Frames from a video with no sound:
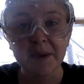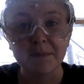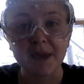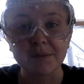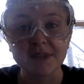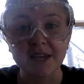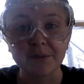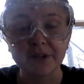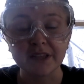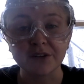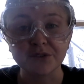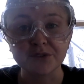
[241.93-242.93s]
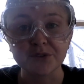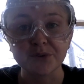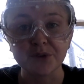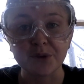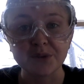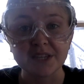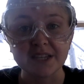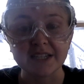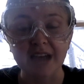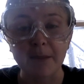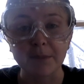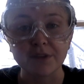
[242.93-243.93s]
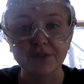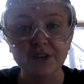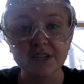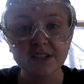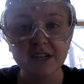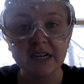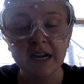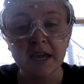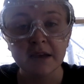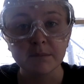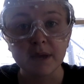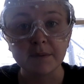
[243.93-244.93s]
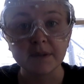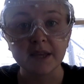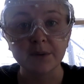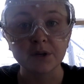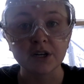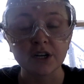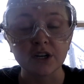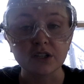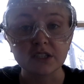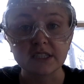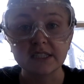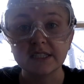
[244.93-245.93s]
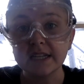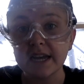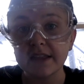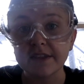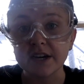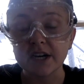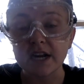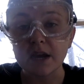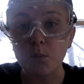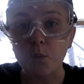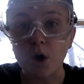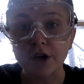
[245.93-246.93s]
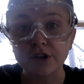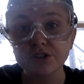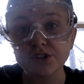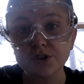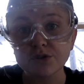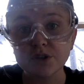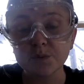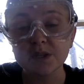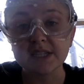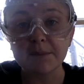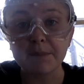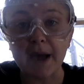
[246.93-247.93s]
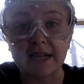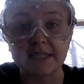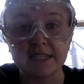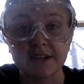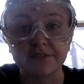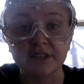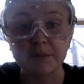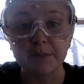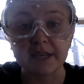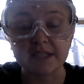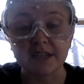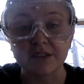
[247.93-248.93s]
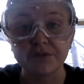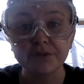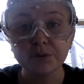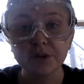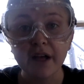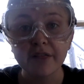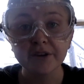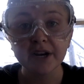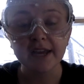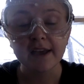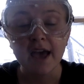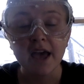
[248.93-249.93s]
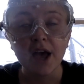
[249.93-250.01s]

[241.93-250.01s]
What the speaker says: Maybe they were a little too close to the top of the freezer. Maybe their water solution was impacted differently based on the food coloring.